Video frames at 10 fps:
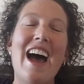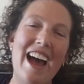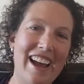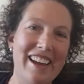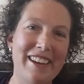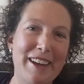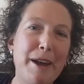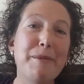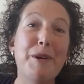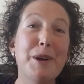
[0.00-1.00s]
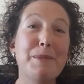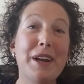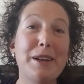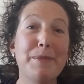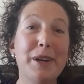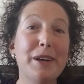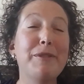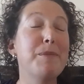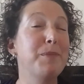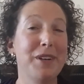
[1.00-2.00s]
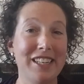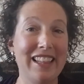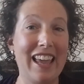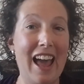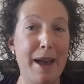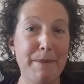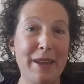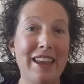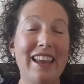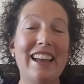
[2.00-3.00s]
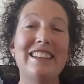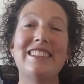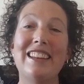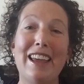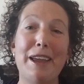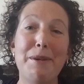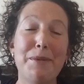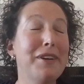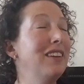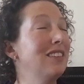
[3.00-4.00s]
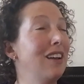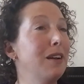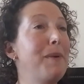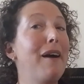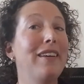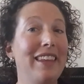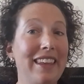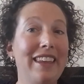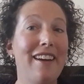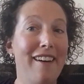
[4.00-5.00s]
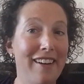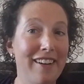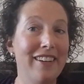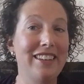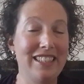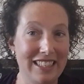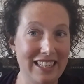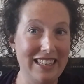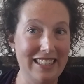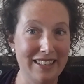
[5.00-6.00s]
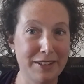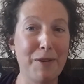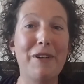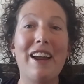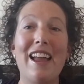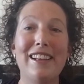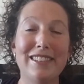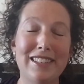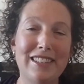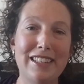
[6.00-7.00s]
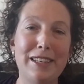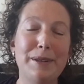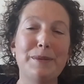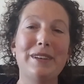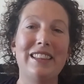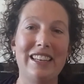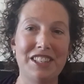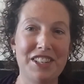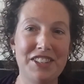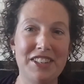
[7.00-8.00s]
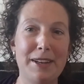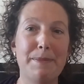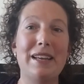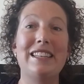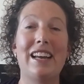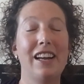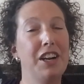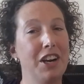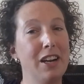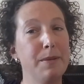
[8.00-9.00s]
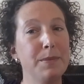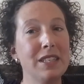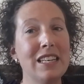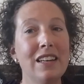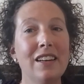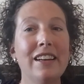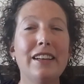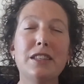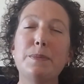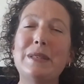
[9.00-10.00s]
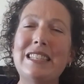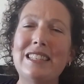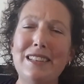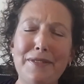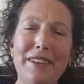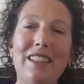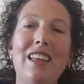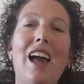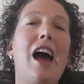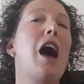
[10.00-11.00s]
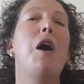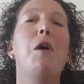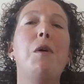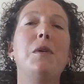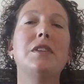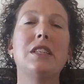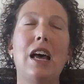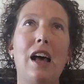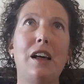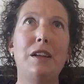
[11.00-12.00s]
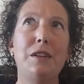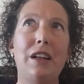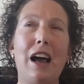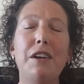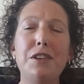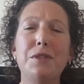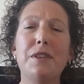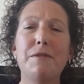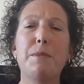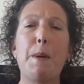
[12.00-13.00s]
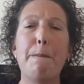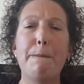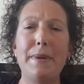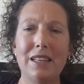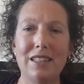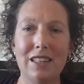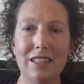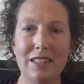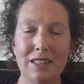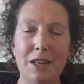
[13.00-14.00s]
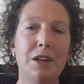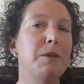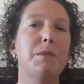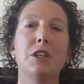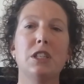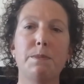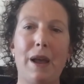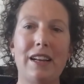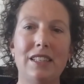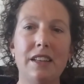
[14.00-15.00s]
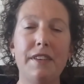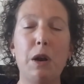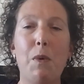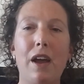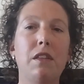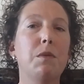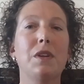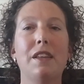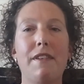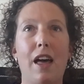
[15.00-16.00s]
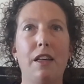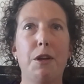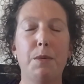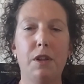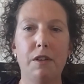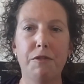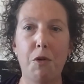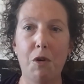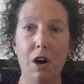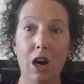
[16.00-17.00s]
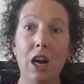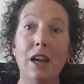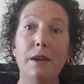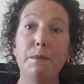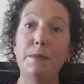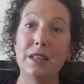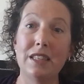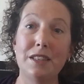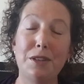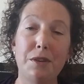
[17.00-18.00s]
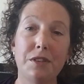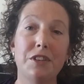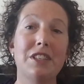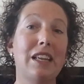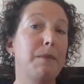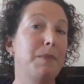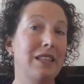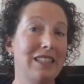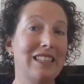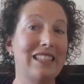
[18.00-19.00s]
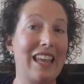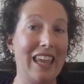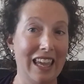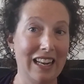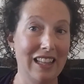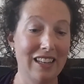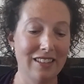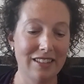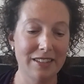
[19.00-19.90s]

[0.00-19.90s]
Hi, I'm Laura Brandenburg from Bridging the Gap, and today we're going to talk about ERDs or entity relationship diagrams, and specifically how to how, how to do them from a business perspective and why they're really valuable for business users and business analysts.